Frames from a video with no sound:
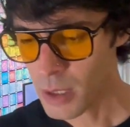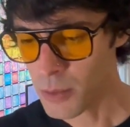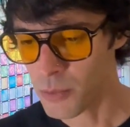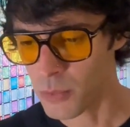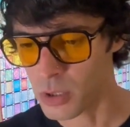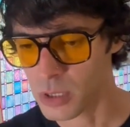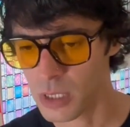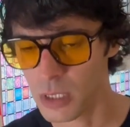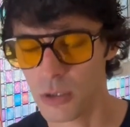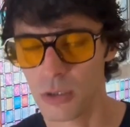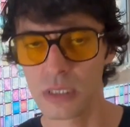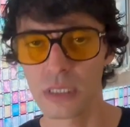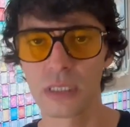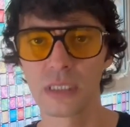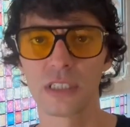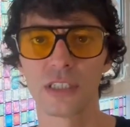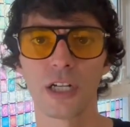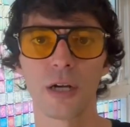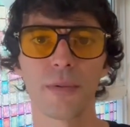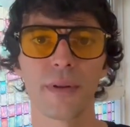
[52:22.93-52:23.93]
Boys and girls, ladies
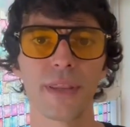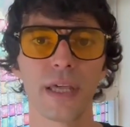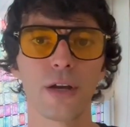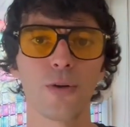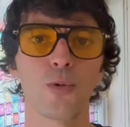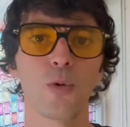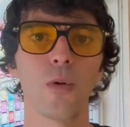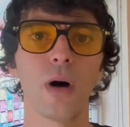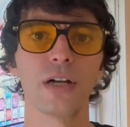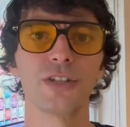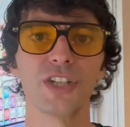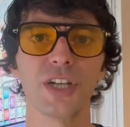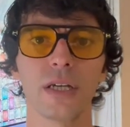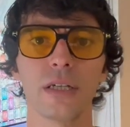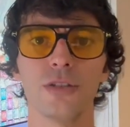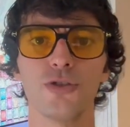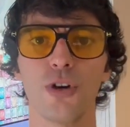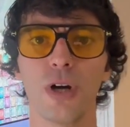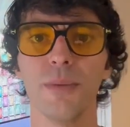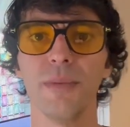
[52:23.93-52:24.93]
and gentlemen, thank you for
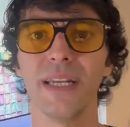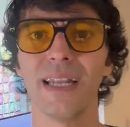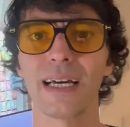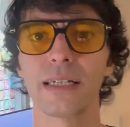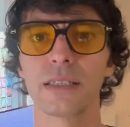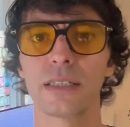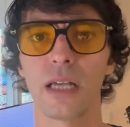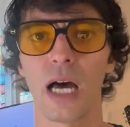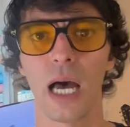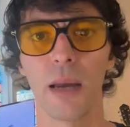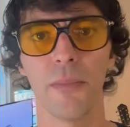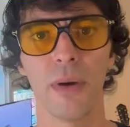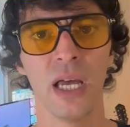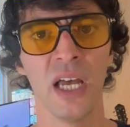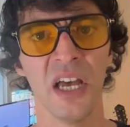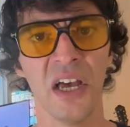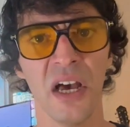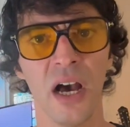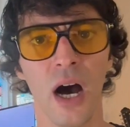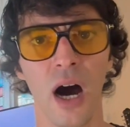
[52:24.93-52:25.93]
watching. Join me next time
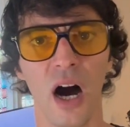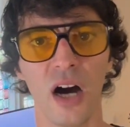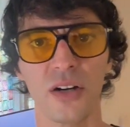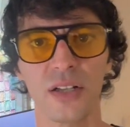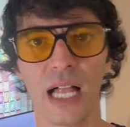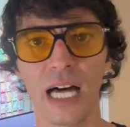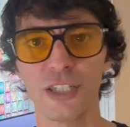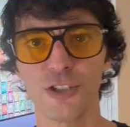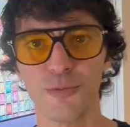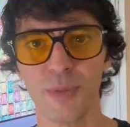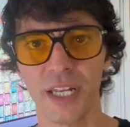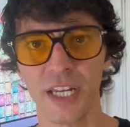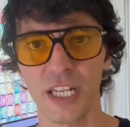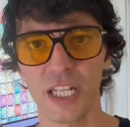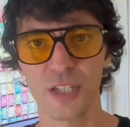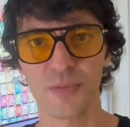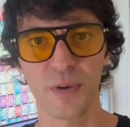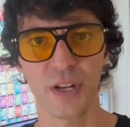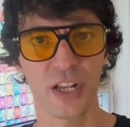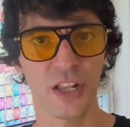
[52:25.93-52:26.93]
on Glad You Made It.
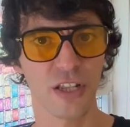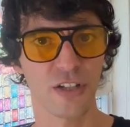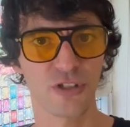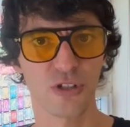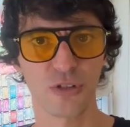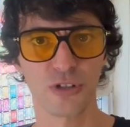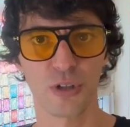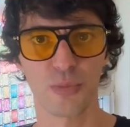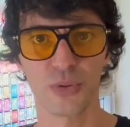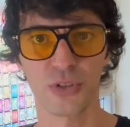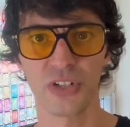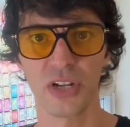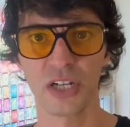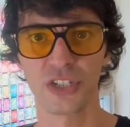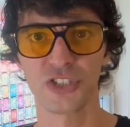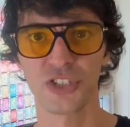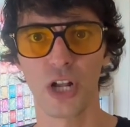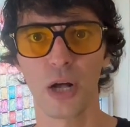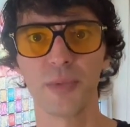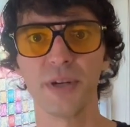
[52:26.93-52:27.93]
It's been another social
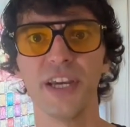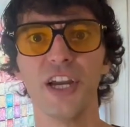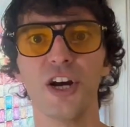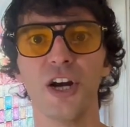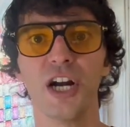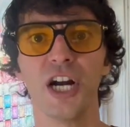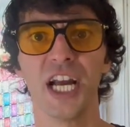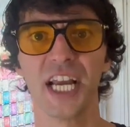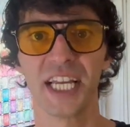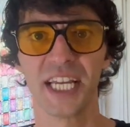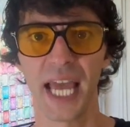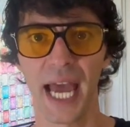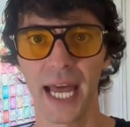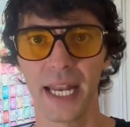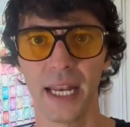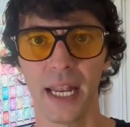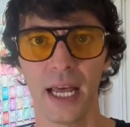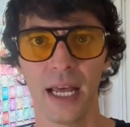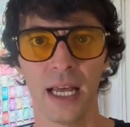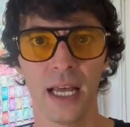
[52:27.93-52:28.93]
production. I'll be here
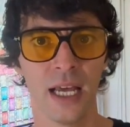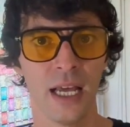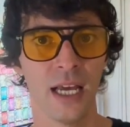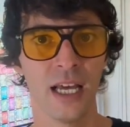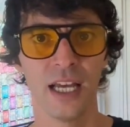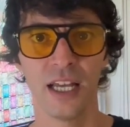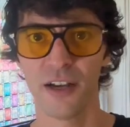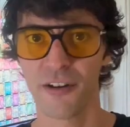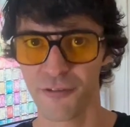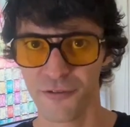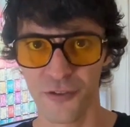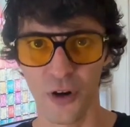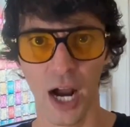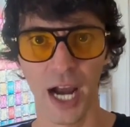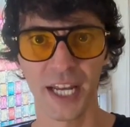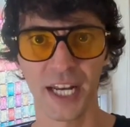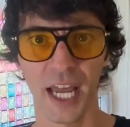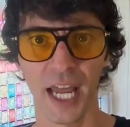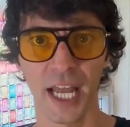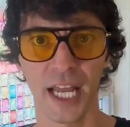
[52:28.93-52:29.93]
again
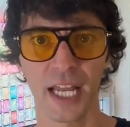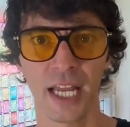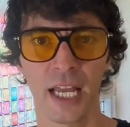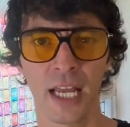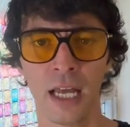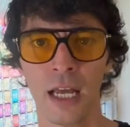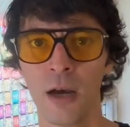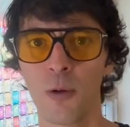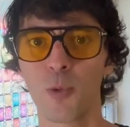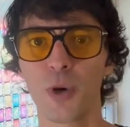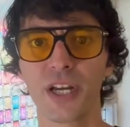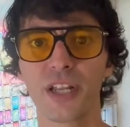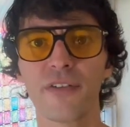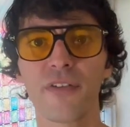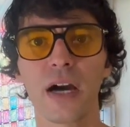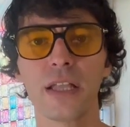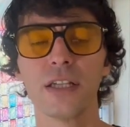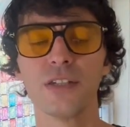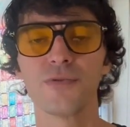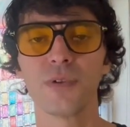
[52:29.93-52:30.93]
Friday. Where you can
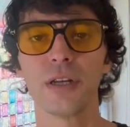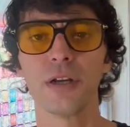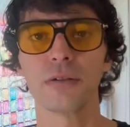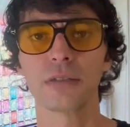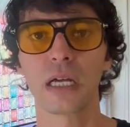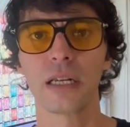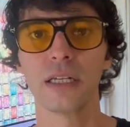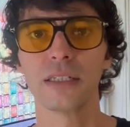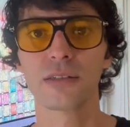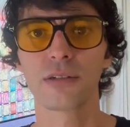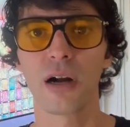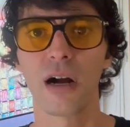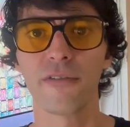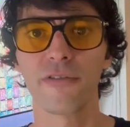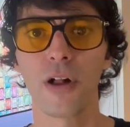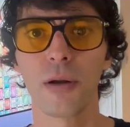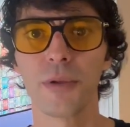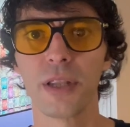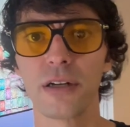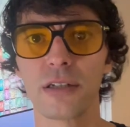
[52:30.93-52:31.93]
find these videos on Instagram.
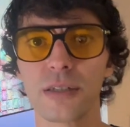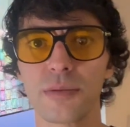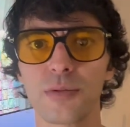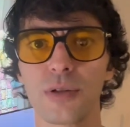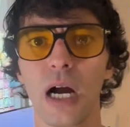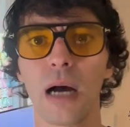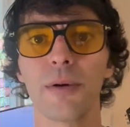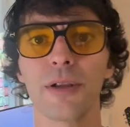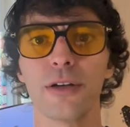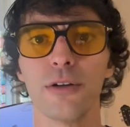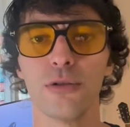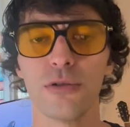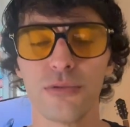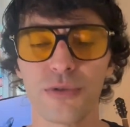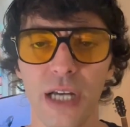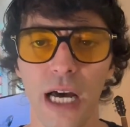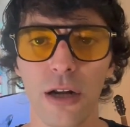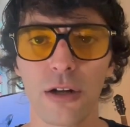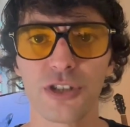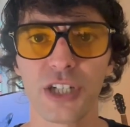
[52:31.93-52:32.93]
Follow me there. Subscribe on the YouTube
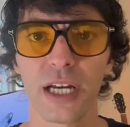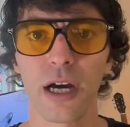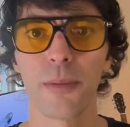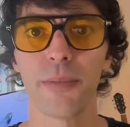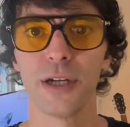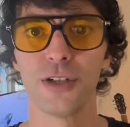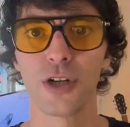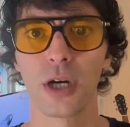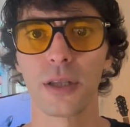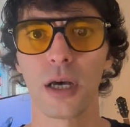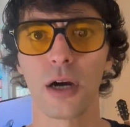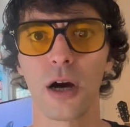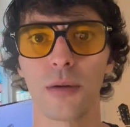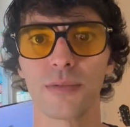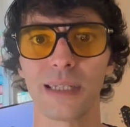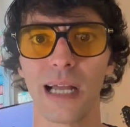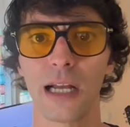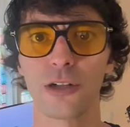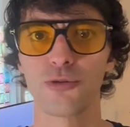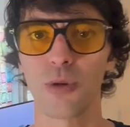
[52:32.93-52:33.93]
channel. Check out patreon.com
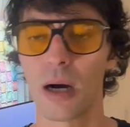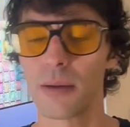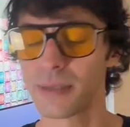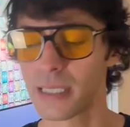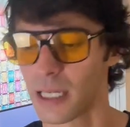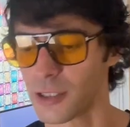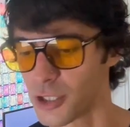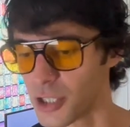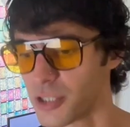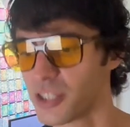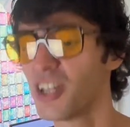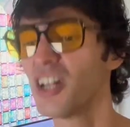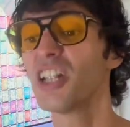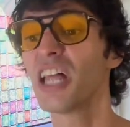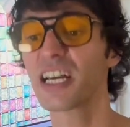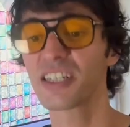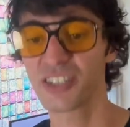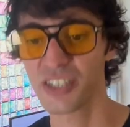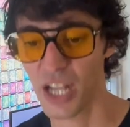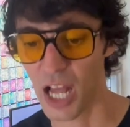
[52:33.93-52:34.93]
slash Rob Until
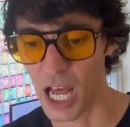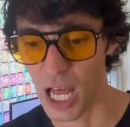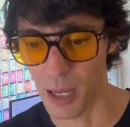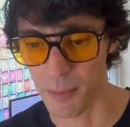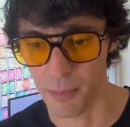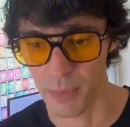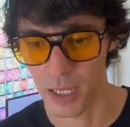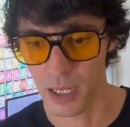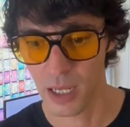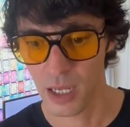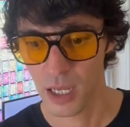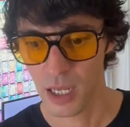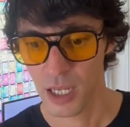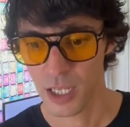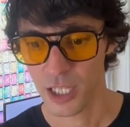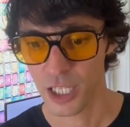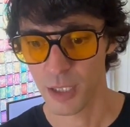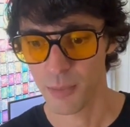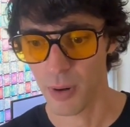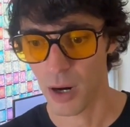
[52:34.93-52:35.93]
next time,
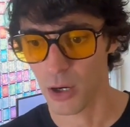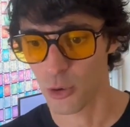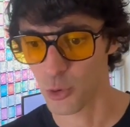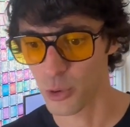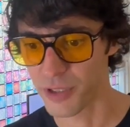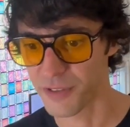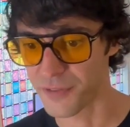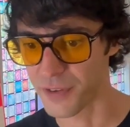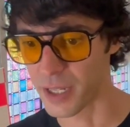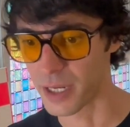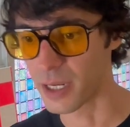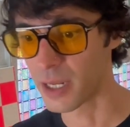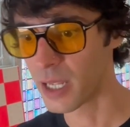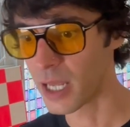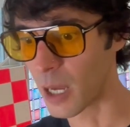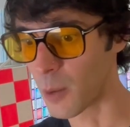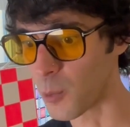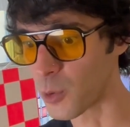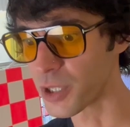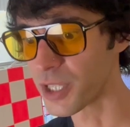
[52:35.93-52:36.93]
keep on queefing
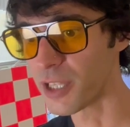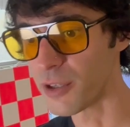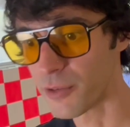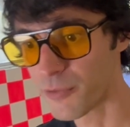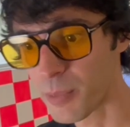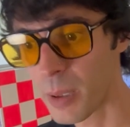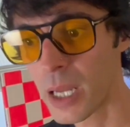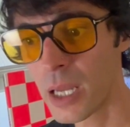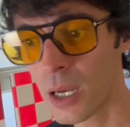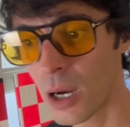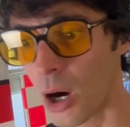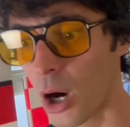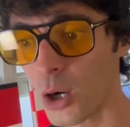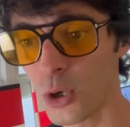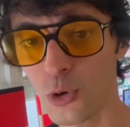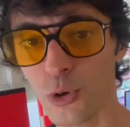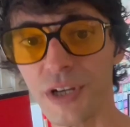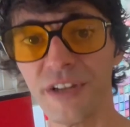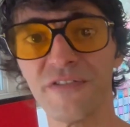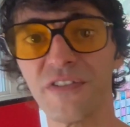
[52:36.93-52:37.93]
and we'll keep on
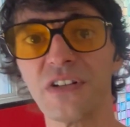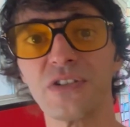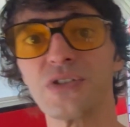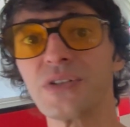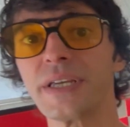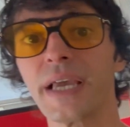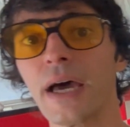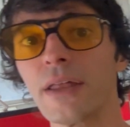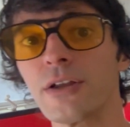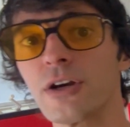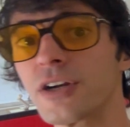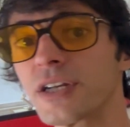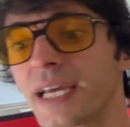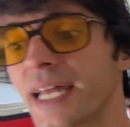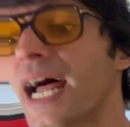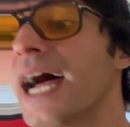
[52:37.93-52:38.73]
queefing together. Get